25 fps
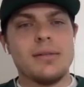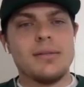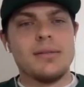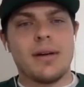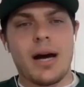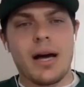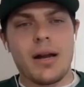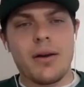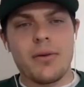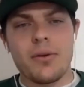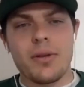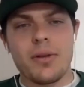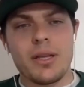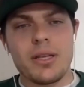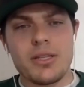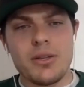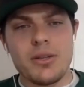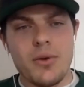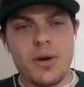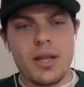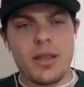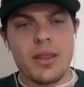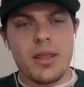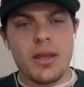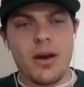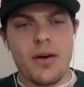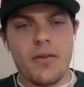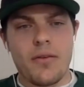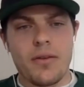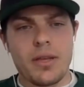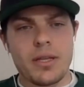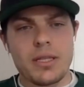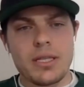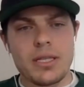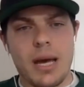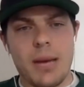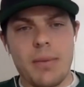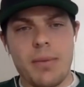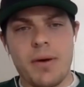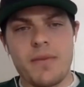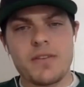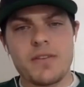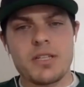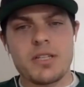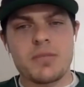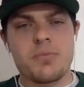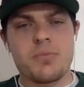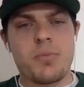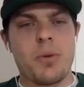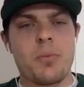I don't really do anything over the top. I've
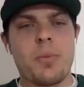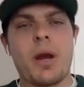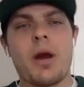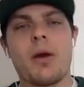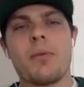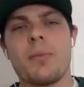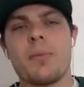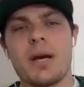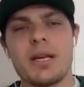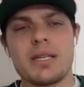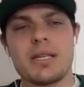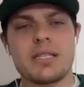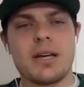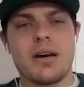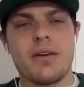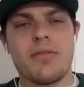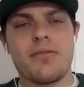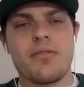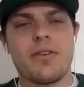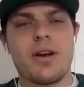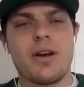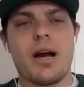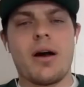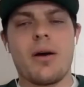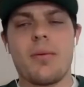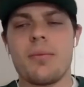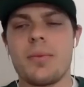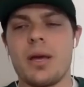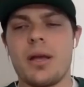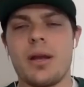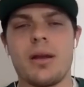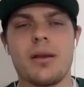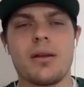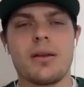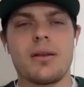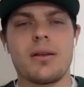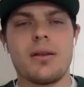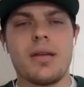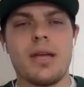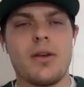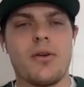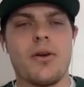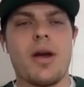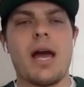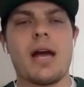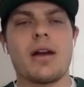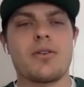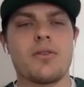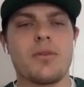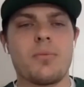just prepared myself for how I'm going to
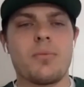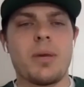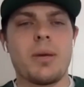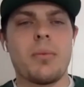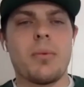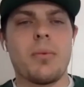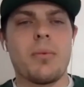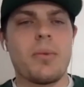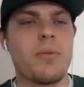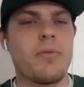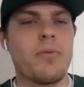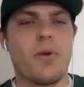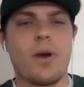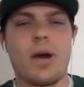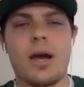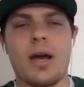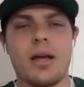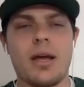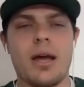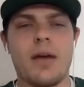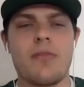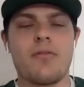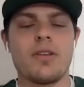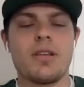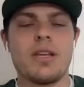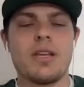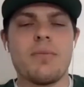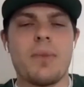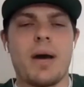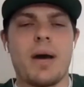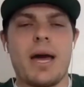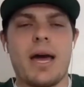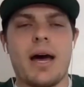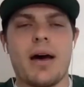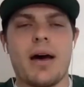interact with people before I ever leave. I think, house.